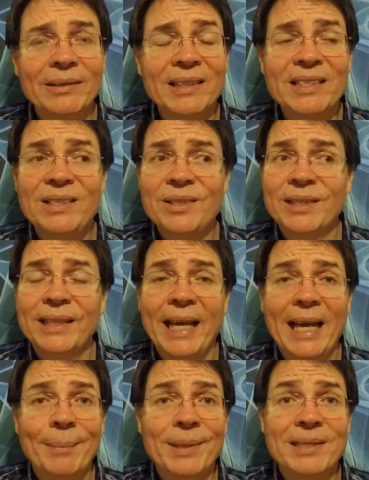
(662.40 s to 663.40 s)
this usually
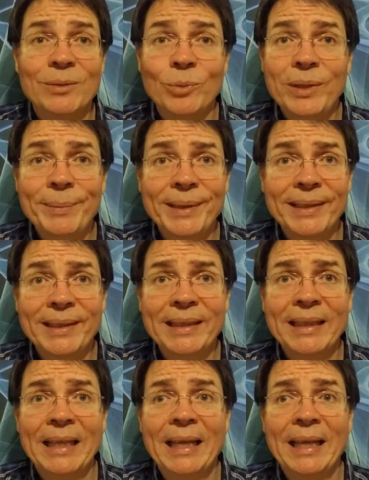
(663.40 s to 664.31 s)
happens in women.